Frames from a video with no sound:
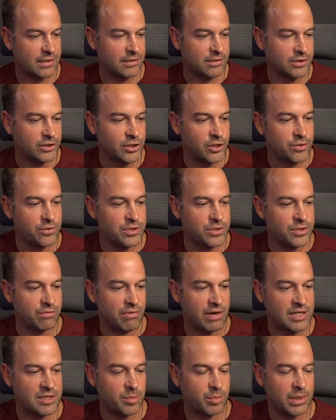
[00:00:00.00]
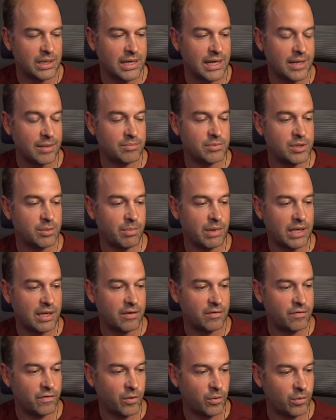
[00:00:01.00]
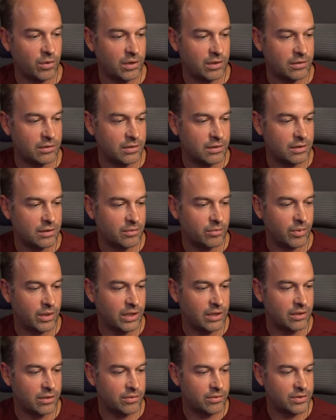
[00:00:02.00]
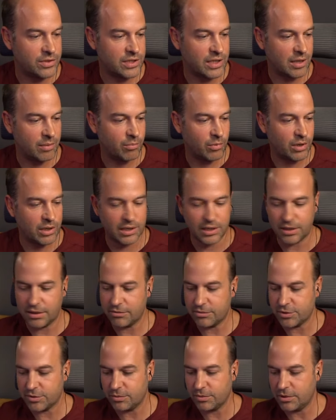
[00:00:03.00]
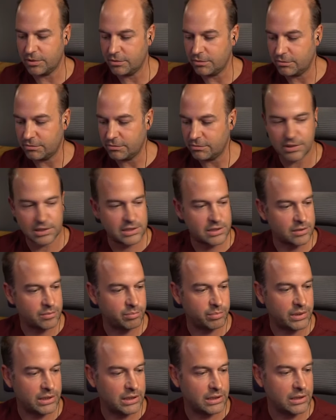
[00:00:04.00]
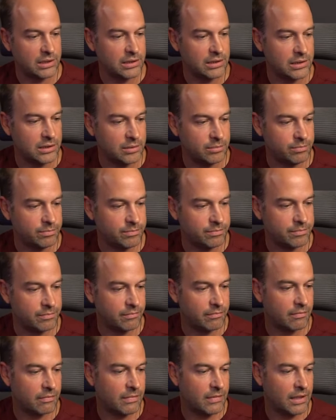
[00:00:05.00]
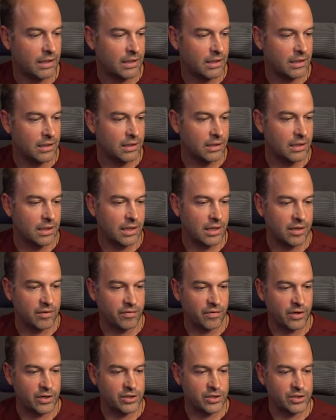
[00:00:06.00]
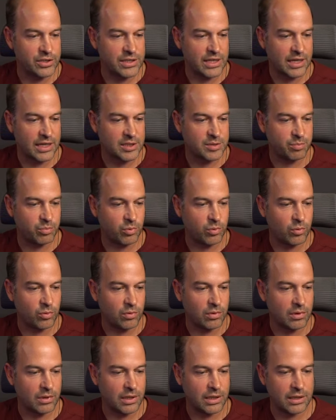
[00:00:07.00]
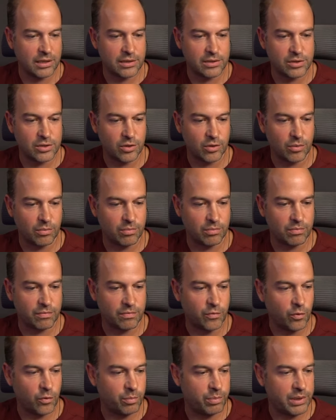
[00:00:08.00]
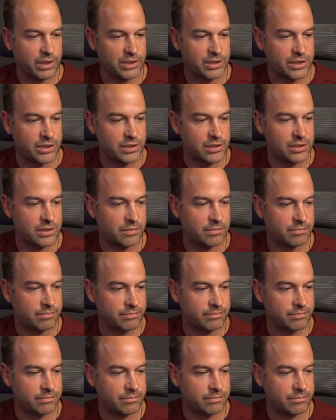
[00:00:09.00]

use the recipe name to make a folder. We can do the same one here as well, recipe name. And if I just export like the top 4 pictures.